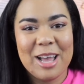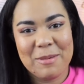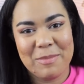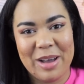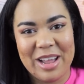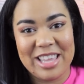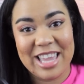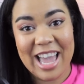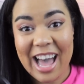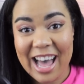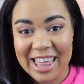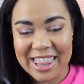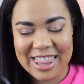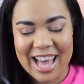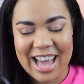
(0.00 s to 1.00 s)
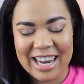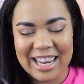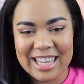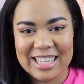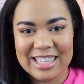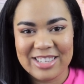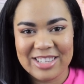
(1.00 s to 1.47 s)
But yeah, that
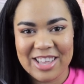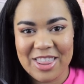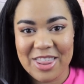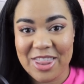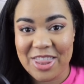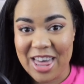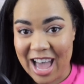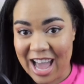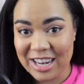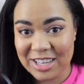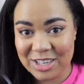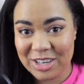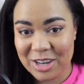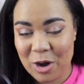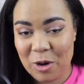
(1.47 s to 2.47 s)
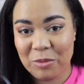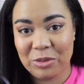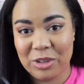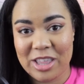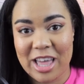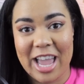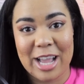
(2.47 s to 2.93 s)
is that.
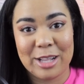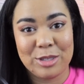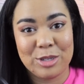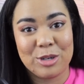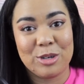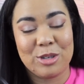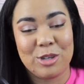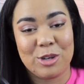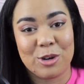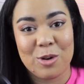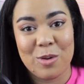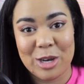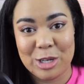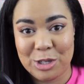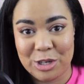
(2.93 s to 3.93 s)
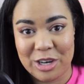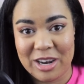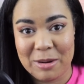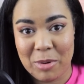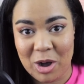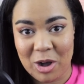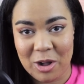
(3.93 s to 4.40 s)
Hopefully, that answers your
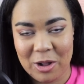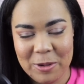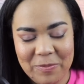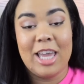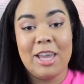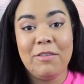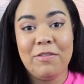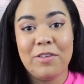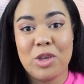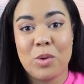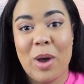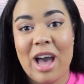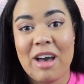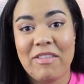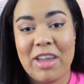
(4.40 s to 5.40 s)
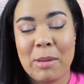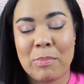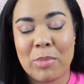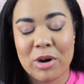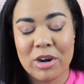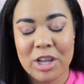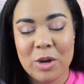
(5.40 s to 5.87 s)
question, Paul. If you have a
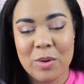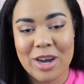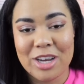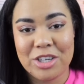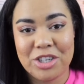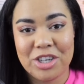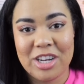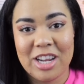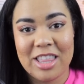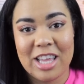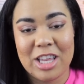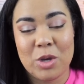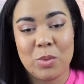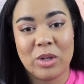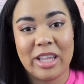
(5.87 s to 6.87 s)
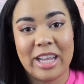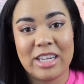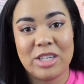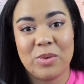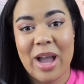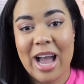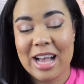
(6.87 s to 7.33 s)
burning question that you would like
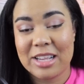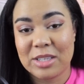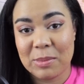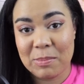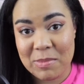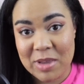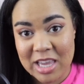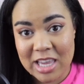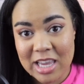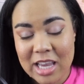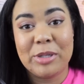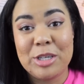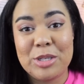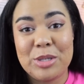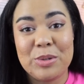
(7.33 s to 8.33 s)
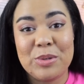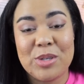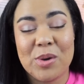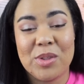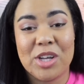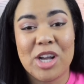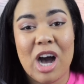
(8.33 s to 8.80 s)
to ask me, please do
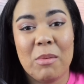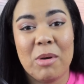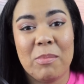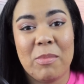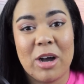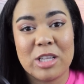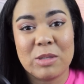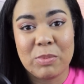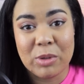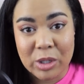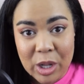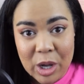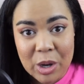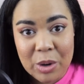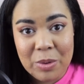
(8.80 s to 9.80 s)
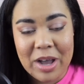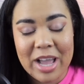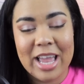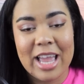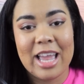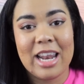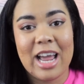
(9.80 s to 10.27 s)
so in the comment box below,
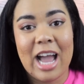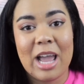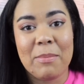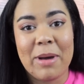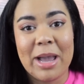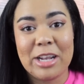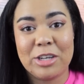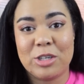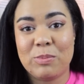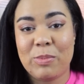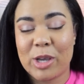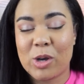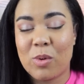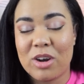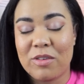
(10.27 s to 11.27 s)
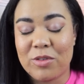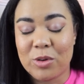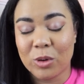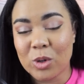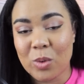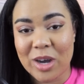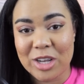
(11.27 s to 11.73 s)
and I might just pick one of
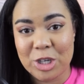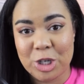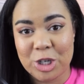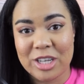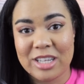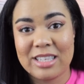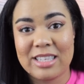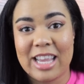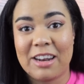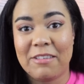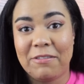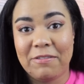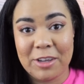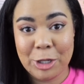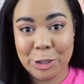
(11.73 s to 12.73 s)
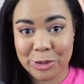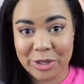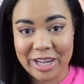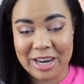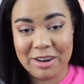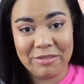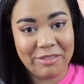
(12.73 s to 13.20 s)
your questions and feature
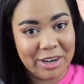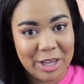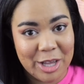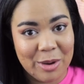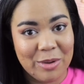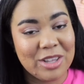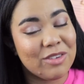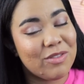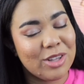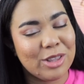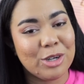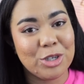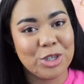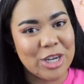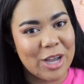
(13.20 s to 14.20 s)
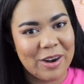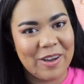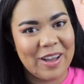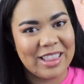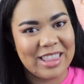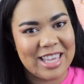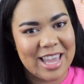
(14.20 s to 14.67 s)
it in a video and give you a little shout
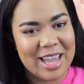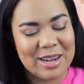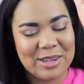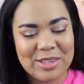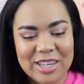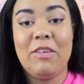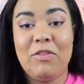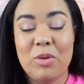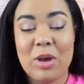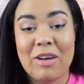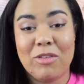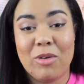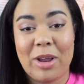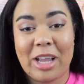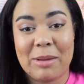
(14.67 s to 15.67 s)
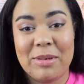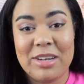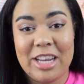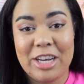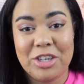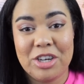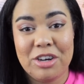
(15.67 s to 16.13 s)
out at the end. If you have a
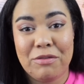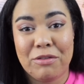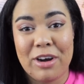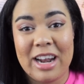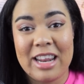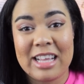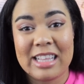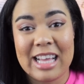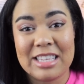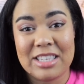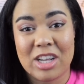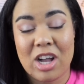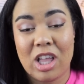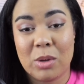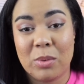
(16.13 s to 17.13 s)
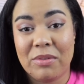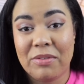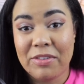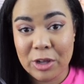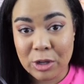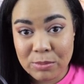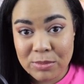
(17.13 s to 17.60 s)
recommendation for any classic Hollywood
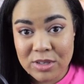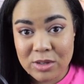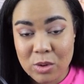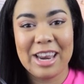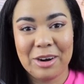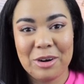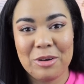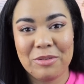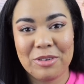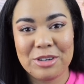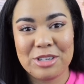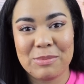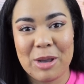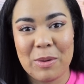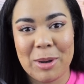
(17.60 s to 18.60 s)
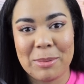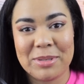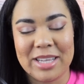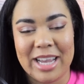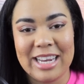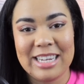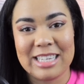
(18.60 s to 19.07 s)
films, head on over to my
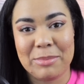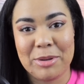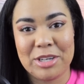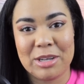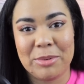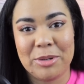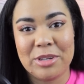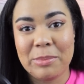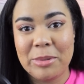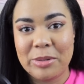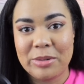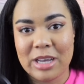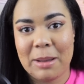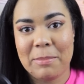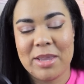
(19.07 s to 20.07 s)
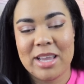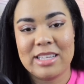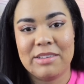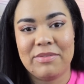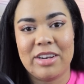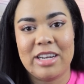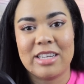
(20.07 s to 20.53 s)
website,
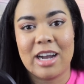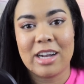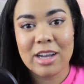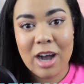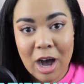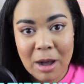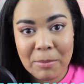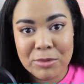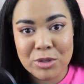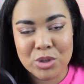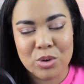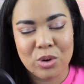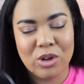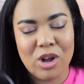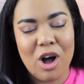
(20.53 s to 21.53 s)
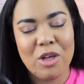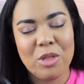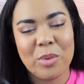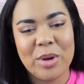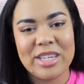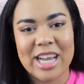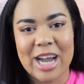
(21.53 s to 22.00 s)
www.miatiffany.com, scroll all the
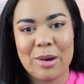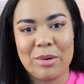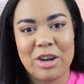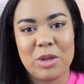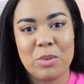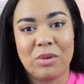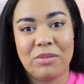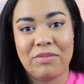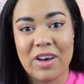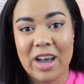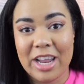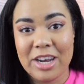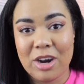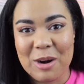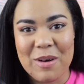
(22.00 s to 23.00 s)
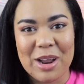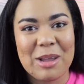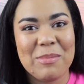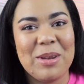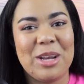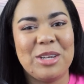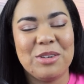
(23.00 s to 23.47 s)
way down, and you will find our
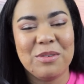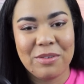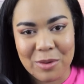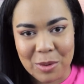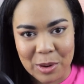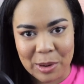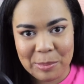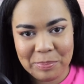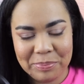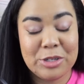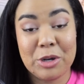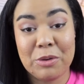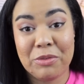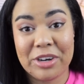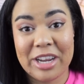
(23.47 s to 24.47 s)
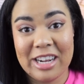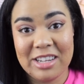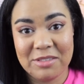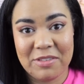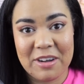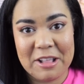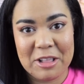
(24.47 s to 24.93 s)
recommendation form. Don't forget
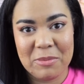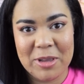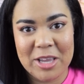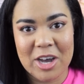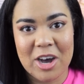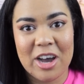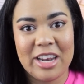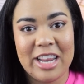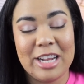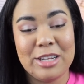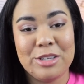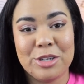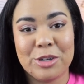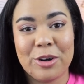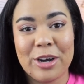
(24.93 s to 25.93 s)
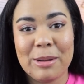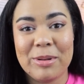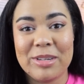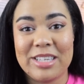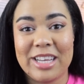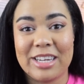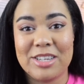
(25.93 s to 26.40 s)
to follow me on
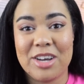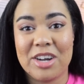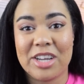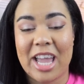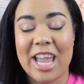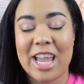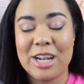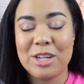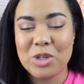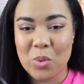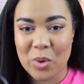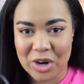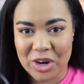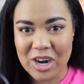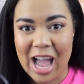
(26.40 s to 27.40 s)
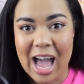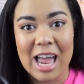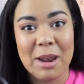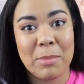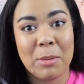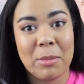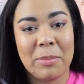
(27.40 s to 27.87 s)
Instagram, TikTok, and Twitter
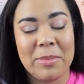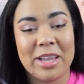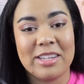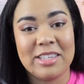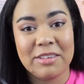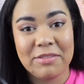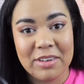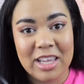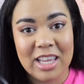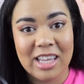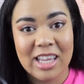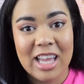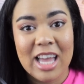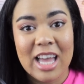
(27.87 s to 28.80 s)
at Mamma Mia Tiffany.